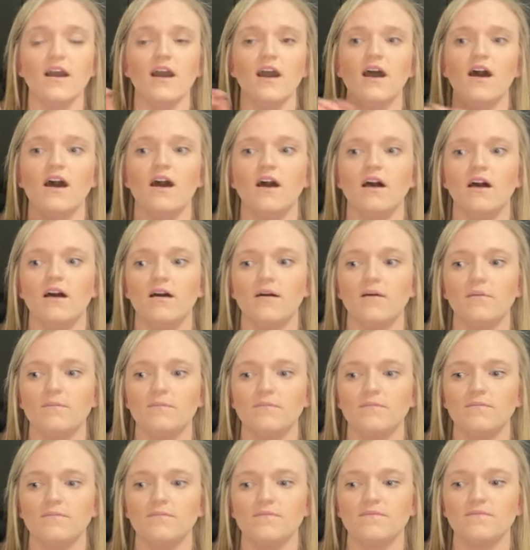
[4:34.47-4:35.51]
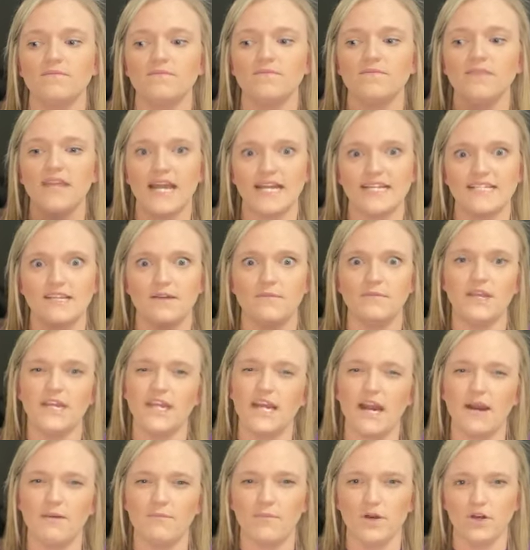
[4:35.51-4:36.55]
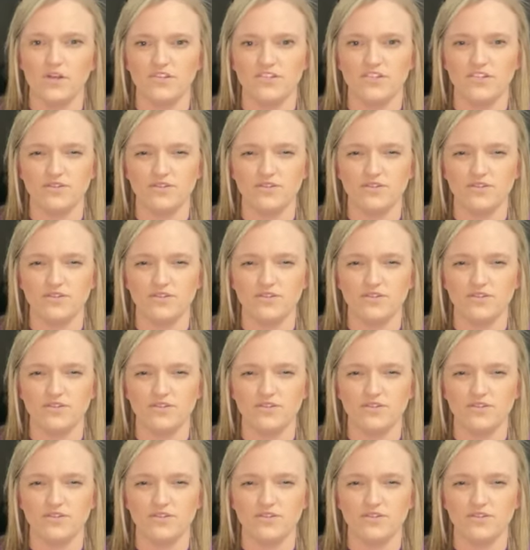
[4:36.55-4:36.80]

Um, that's how many cotton balls